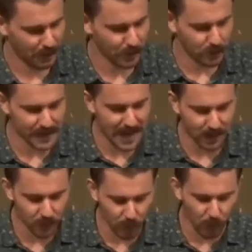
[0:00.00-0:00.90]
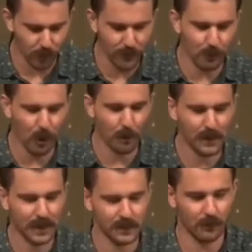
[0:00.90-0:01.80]
He would take on all of the
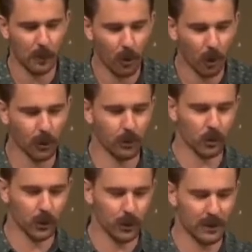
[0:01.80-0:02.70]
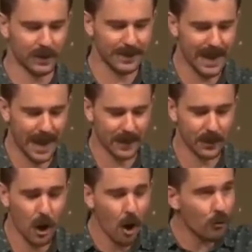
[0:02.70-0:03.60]
properties of a portable human
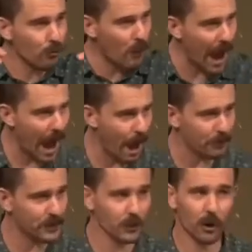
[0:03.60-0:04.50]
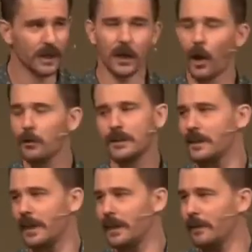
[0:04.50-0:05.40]
tent, wrapped not in goat
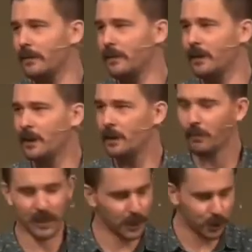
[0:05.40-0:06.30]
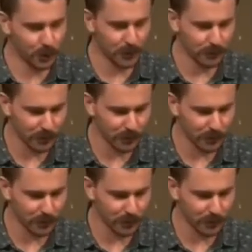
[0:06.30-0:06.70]
skin, but in human